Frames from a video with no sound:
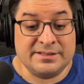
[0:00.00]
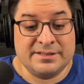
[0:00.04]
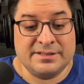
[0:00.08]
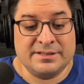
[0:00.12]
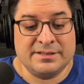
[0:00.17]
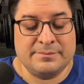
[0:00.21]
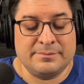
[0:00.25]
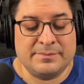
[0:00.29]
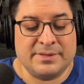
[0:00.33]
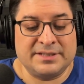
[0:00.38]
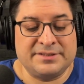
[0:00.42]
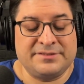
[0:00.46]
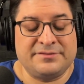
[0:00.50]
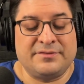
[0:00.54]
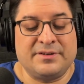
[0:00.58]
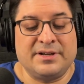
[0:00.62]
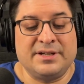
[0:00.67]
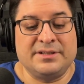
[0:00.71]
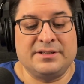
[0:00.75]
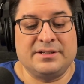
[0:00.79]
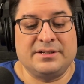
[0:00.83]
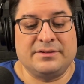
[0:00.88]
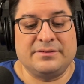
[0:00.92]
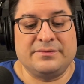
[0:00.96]
best
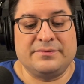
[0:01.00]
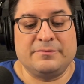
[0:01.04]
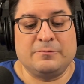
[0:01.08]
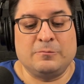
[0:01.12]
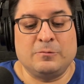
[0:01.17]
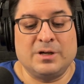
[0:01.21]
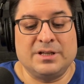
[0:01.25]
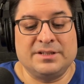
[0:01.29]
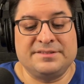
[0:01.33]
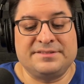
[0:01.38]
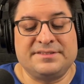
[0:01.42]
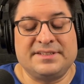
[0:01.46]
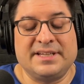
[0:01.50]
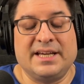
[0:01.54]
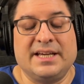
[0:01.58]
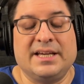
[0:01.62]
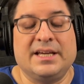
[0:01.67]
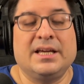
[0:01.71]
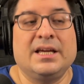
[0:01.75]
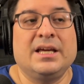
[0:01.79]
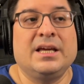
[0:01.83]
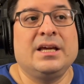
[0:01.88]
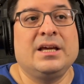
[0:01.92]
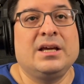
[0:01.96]
friend of Wednesday,
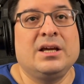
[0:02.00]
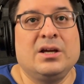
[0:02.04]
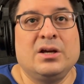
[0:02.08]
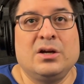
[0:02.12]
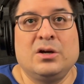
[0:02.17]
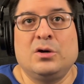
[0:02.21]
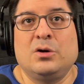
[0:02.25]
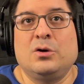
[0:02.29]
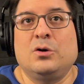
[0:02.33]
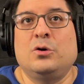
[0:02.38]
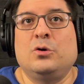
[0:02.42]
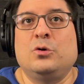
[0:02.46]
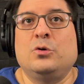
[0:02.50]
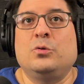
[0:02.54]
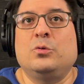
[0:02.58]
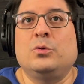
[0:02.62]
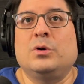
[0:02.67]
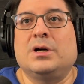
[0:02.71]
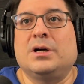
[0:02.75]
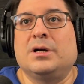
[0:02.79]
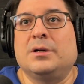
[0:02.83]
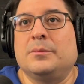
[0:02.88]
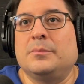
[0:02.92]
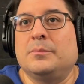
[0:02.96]
who
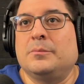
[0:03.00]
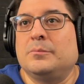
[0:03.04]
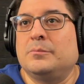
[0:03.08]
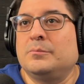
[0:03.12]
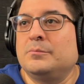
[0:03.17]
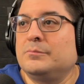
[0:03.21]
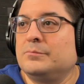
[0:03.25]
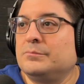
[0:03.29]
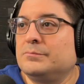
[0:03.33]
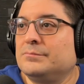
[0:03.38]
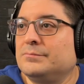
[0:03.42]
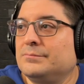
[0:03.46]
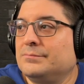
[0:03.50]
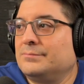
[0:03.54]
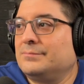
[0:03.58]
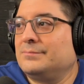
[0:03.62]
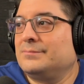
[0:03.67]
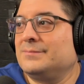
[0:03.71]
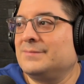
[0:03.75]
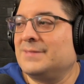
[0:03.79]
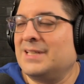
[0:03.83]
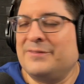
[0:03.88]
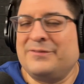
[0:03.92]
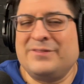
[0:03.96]

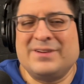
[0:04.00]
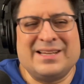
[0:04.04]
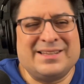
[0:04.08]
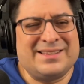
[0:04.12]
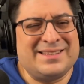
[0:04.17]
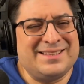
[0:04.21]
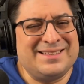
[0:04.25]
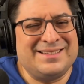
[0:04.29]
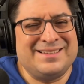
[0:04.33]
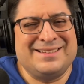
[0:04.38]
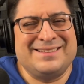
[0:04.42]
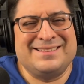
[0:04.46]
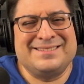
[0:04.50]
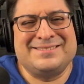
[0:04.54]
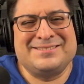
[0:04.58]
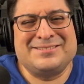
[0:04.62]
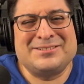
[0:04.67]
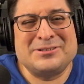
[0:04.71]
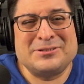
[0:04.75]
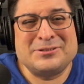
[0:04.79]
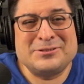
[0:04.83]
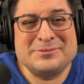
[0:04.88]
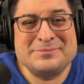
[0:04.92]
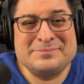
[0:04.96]
I forget the
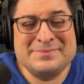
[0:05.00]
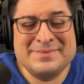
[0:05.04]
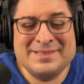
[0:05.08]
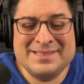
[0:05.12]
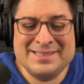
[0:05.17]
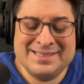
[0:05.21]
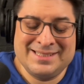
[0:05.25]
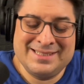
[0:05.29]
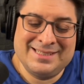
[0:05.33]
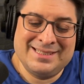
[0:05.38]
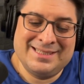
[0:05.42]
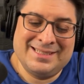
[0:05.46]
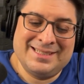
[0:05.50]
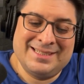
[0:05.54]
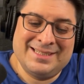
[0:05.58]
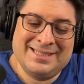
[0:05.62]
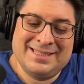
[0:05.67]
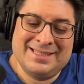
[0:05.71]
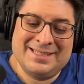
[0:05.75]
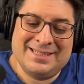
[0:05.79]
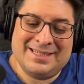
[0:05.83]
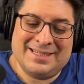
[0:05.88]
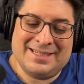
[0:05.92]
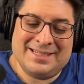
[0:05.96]
term,
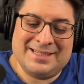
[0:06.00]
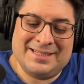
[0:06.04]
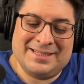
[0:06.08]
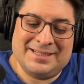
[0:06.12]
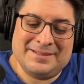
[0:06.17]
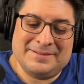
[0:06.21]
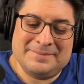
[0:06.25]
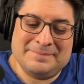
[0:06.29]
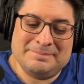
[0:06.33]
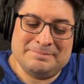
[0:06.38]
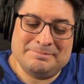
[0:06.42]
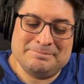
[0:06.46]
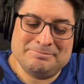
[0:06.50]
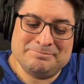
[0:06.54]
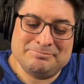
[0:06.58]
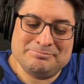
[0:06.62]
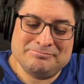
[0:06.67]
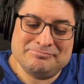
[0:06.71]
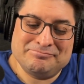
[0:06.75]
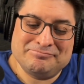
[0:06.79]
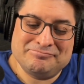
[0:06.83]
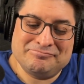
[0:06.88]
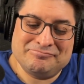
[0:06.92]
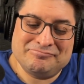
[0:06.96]
um,
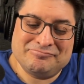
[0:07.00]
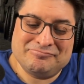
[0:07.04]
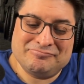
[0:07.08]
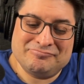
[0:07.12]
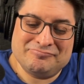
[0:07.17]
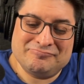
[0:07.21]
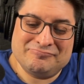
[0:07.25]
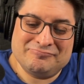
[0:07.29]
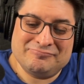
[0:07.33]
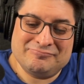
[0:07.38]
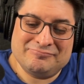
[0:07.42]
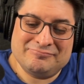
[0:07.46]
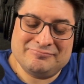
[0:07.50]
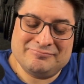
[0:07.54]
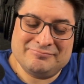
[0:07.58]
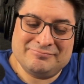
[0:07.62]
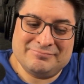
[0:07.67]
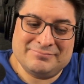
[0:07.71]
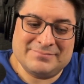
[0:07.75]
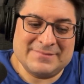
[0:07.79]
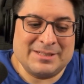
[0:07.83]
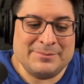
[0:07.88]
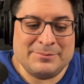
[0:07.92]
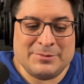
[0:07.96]

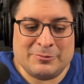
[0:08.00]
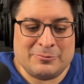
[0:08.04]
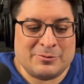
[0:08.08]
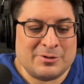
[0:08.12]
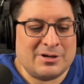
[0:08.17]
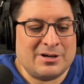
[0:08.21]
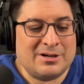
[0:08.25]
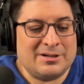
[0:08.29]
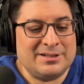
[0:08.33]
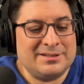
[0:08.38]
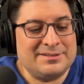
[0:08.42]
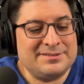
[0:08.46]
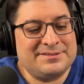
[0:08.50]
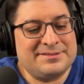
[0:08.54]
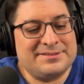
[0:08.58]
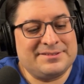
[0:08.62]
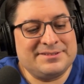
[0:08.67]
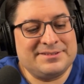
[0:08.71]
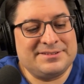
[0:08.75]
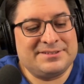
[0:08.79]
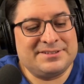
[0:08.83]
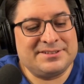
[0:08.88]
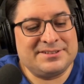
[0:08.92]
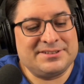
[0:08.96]
but
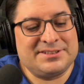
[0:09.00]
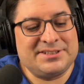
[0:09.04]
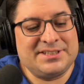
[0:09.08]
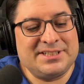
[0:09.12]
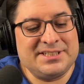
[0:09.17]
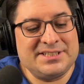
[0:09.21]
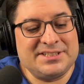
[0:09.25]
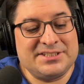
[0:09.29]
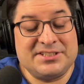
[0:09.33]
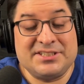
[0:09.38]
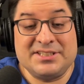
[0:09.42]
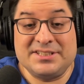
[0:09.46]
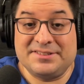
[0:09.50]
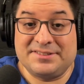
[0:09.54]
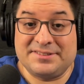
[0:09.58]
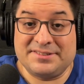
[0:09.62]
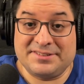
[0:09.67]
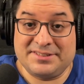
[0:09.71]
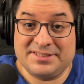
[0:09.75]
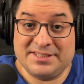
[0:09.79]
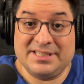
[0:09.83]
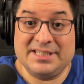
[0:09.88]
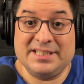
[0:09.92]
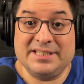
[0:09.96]
regardless, she
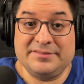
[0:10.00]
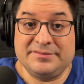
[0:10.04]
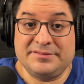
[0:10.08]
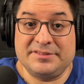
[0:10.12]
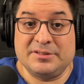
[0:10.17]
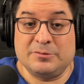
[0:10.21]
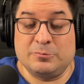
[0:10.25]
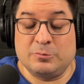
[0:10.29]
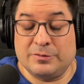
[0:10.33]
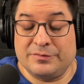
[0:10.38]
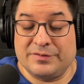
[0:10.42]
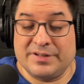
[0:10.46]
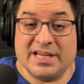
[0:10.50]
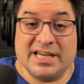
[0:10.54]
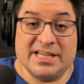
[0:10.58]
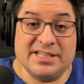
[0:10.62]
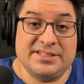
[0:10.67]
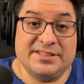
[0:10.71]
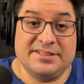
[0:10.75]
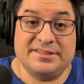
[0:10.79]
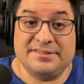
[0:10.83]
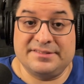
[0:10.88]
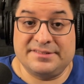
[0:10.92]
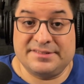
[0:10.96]
leaves the wolf
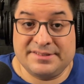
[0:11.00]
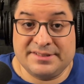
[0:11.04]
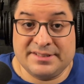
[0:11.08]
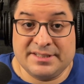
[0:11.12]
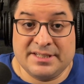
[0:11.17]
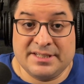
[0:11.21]
cages,